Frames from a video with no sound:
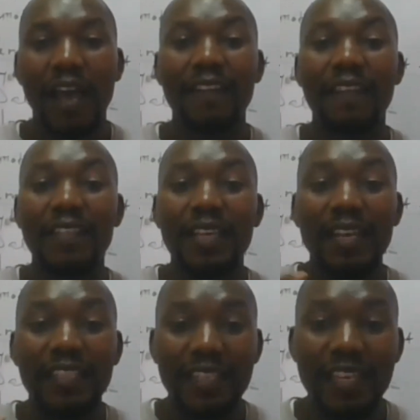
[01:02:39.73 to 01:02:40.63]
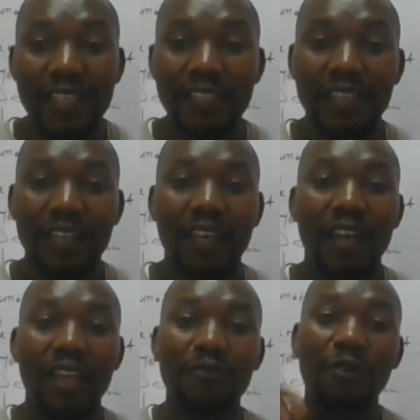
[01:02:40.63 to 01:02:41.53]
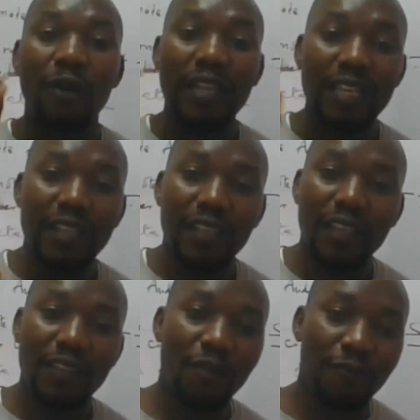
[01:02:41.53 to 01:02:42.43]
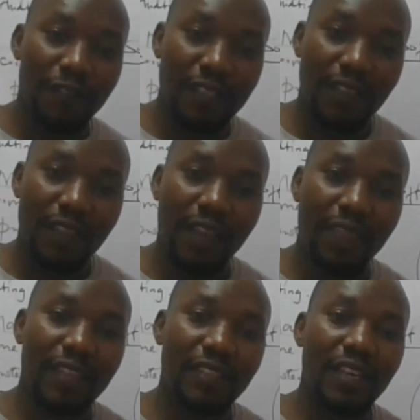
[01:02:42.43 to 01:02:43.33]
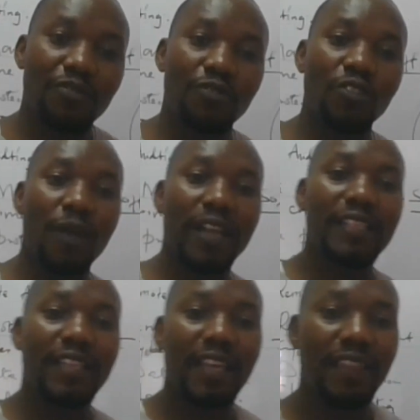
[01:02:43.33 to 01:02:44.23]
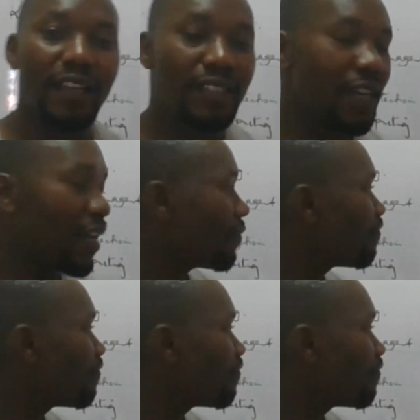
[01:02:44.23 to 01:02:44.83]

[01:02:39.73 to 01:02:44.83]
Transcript: Another challenge is, if you're working in the office, there are things that we normally say that